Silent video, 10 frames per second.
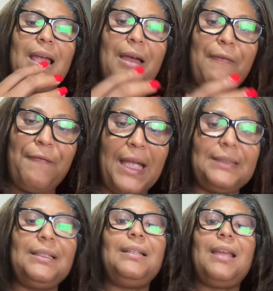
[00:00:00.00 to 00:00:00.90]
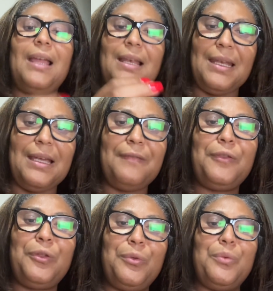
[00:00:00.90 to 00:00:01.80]
affected and
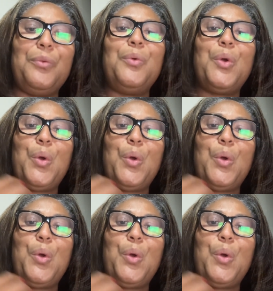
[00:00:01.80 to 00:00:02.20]
lived through